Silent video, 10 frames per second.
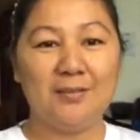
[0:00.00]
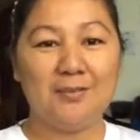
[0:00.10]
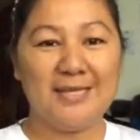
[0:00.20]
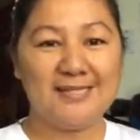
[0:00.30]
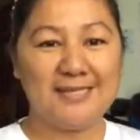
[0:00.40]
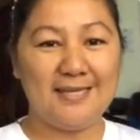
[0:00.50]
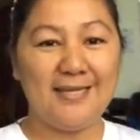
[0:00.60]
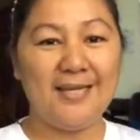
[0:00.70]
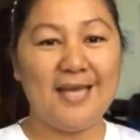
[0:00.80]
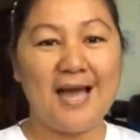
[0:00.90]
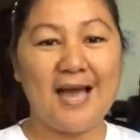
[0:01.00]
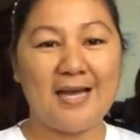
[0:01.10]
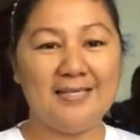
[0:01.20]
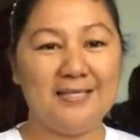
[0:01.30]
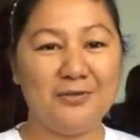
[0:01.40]
but suddenly I
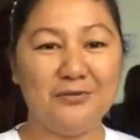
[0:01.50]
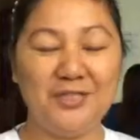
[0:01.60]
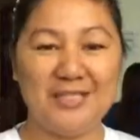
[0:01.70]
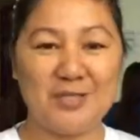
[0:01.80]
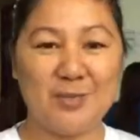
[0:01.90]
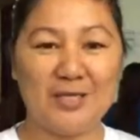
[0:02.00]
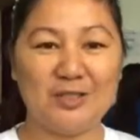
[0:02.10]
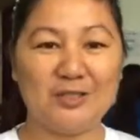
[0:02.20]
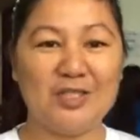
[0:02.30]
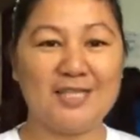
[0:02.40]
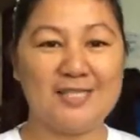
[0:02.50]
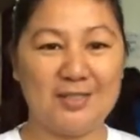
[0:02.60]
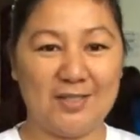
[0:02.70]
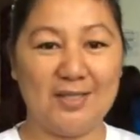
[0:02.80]
didn't finish my contract, sir.